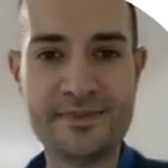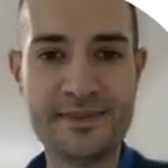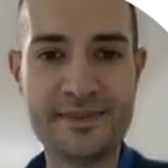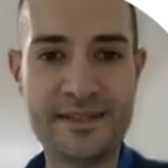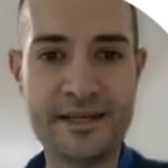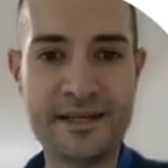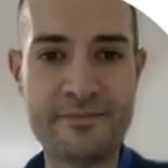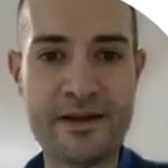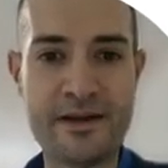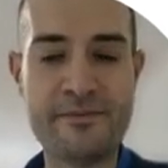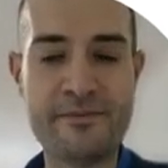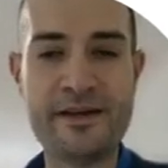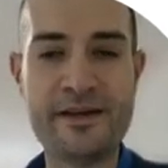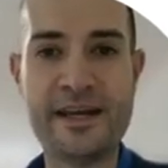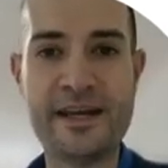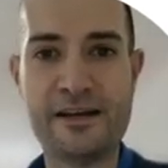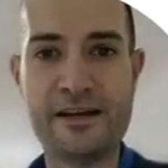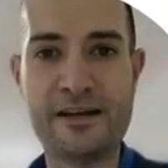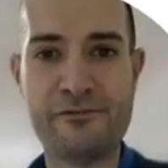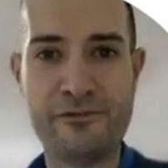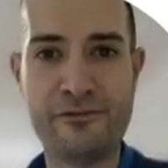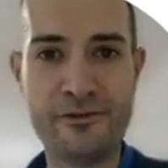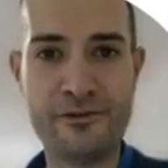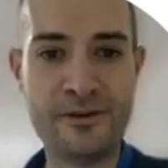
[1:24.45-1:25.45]
they may be
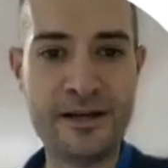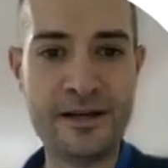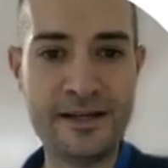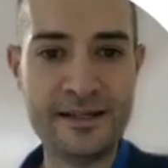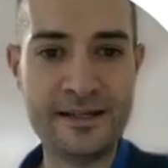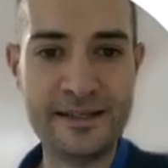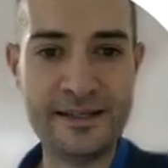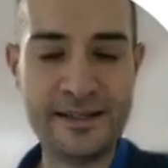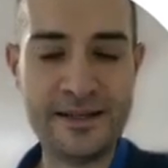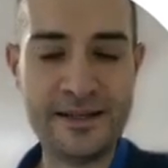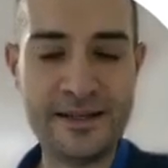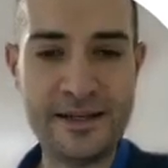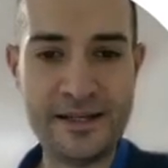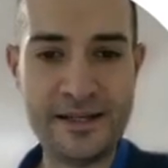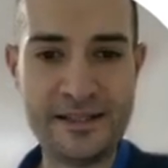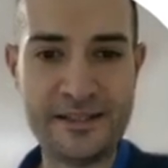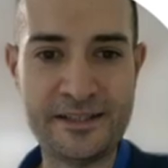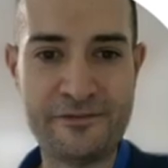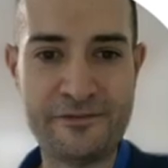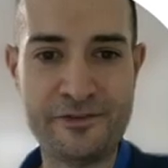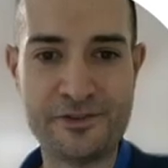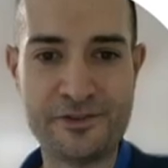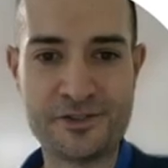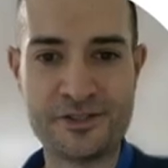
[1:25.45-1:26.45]
helpful in
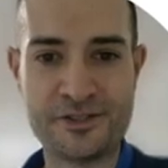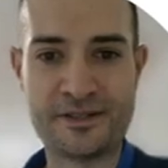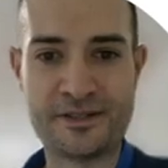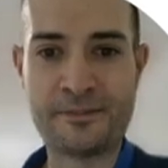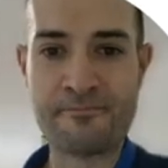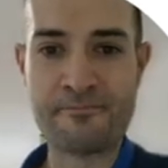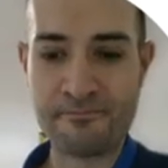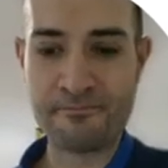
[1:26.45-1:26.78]
the future.